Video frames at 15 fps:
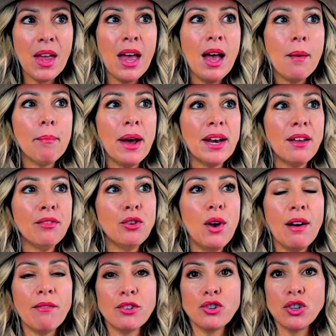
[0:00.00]
But if you
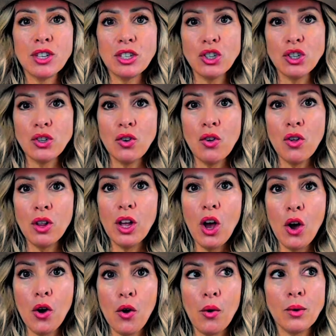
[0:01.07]
have a traditional
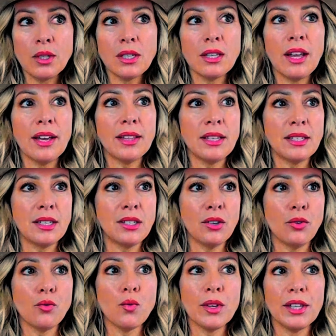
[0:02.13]
hose, like this is
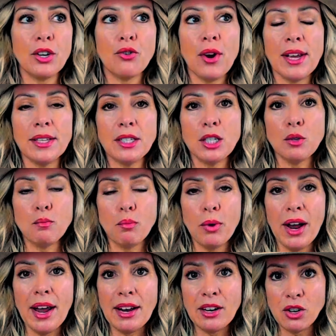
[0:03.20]
a really great
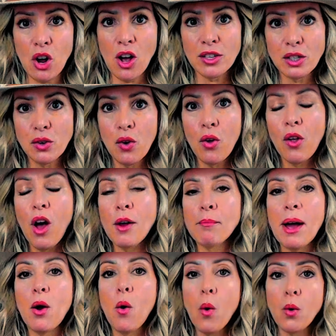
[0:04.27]
spray nozzle. On
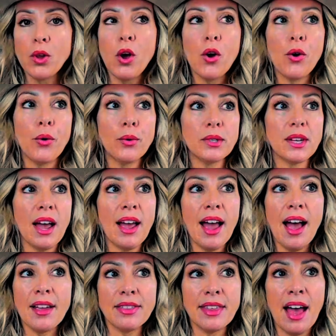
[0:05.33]
my old hose, I
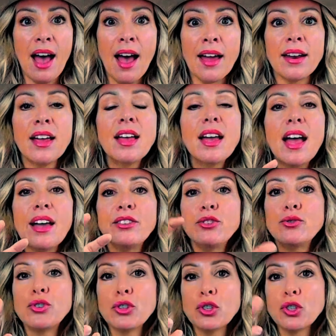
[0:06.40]
had that, and you
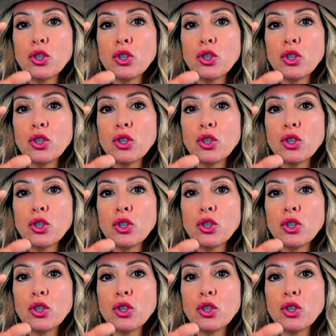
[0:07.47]
just